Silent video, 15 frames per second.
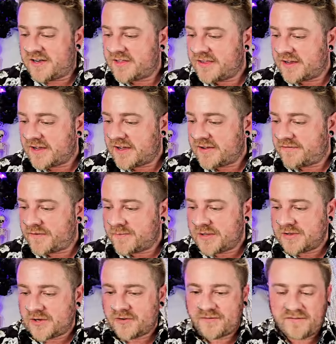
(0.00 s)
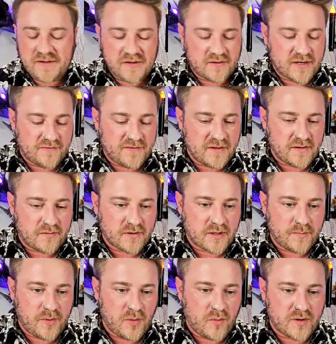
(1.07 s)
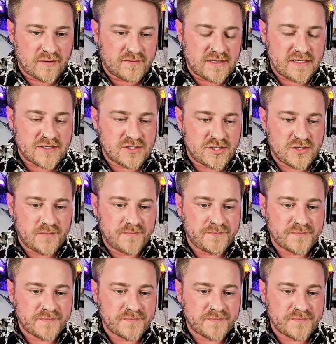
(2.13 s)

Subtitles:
the familiar field. I feel like we're gonna pull one of each.